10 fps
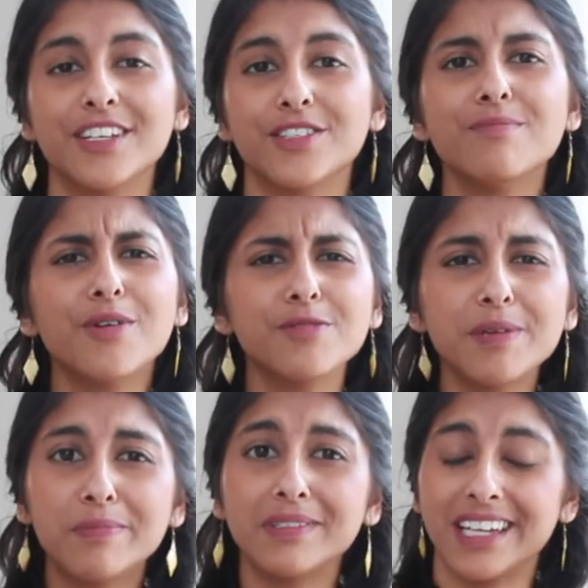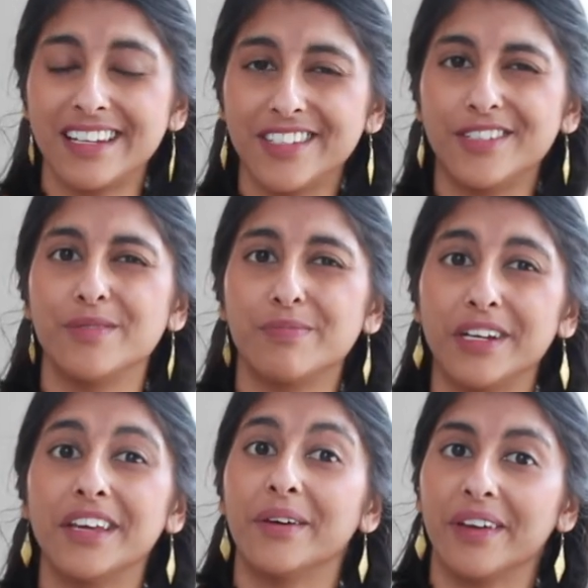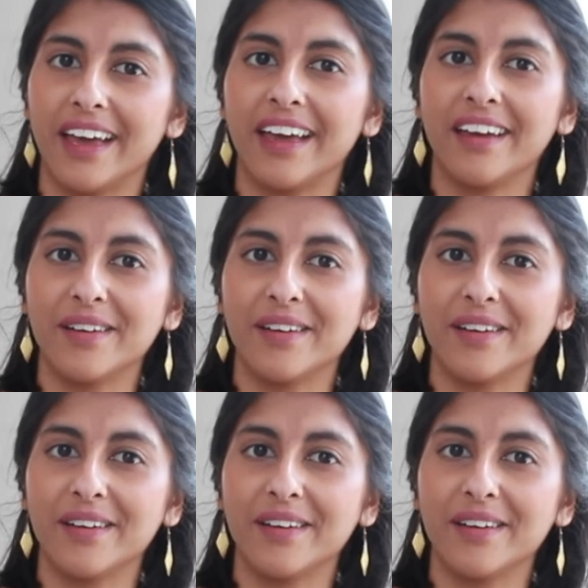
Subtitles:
so most people tend to do pretty okay.